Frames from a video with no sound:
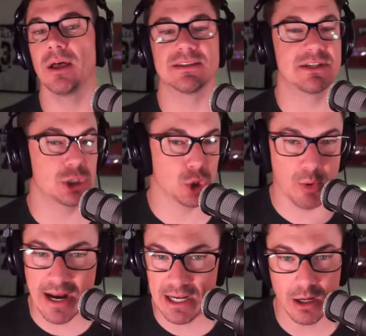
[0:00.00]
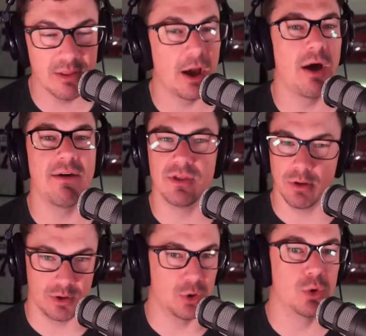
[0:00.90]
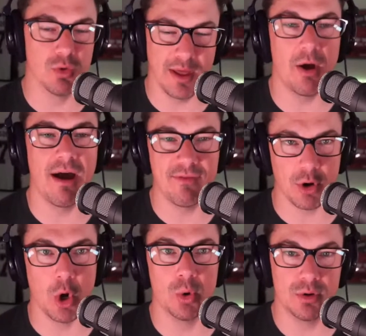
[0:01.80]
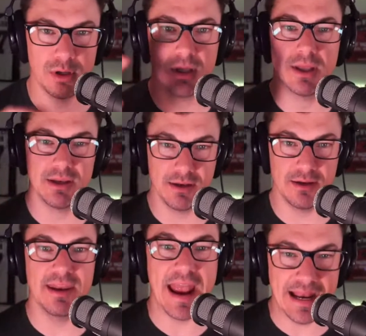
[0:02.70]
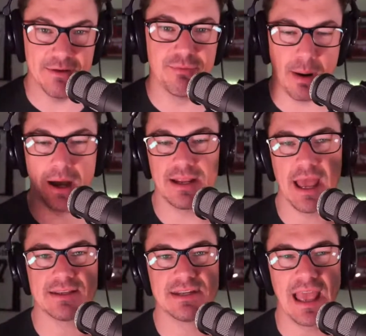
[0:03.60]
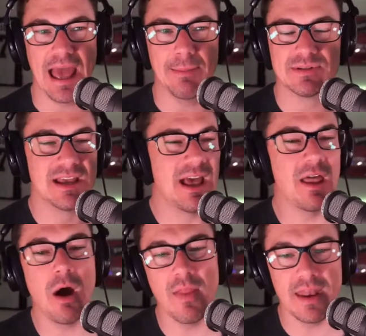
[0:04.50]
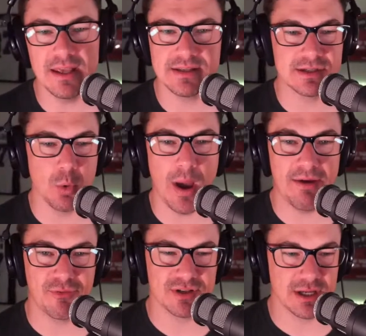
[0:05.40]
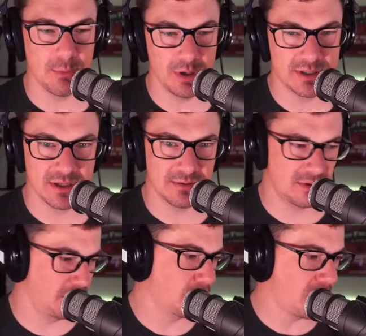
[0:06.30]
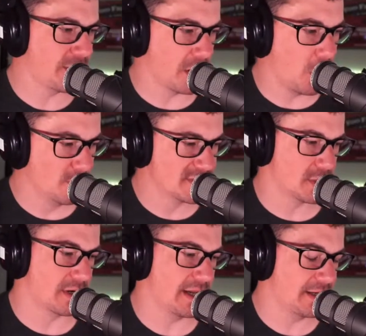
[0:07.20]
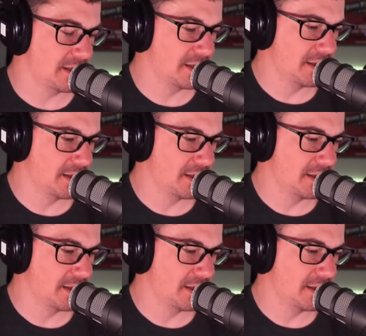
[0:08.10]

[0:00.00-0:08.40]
Stitcher Radio. They all have, the Google, they all have their own native podcasting apps. And all that is a way for someone to look on their home screen